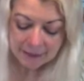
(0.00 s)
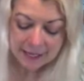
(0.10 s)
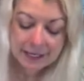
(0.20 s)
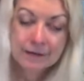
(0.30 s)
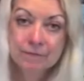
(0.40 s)

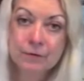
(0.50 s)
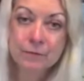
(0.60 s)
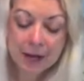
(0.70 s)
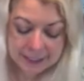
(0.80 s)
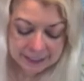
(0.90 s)
eating for
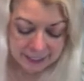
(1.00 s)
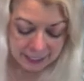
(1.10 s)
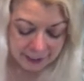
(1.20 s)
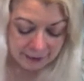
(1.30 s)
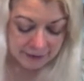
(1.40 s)
right
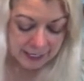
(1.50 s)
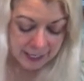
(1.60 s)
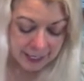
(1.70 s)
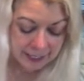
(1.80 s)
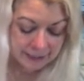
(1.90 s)
now
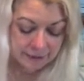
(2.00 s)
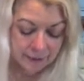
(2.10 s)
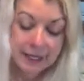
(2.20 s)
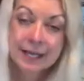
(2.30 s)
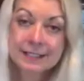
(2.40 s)
and go
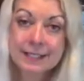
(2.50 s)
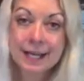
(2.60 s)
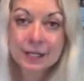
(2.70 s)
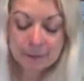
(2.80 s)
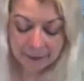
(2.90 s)
ahead and
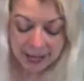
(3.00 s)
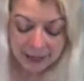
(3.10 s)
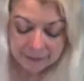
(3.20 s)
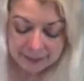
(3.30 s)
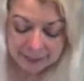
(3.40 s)
tell you
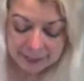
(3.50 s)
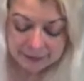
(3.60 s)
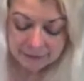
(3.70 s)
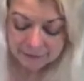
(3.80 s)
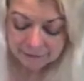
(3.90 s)
bye,
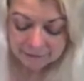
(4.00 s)
because of the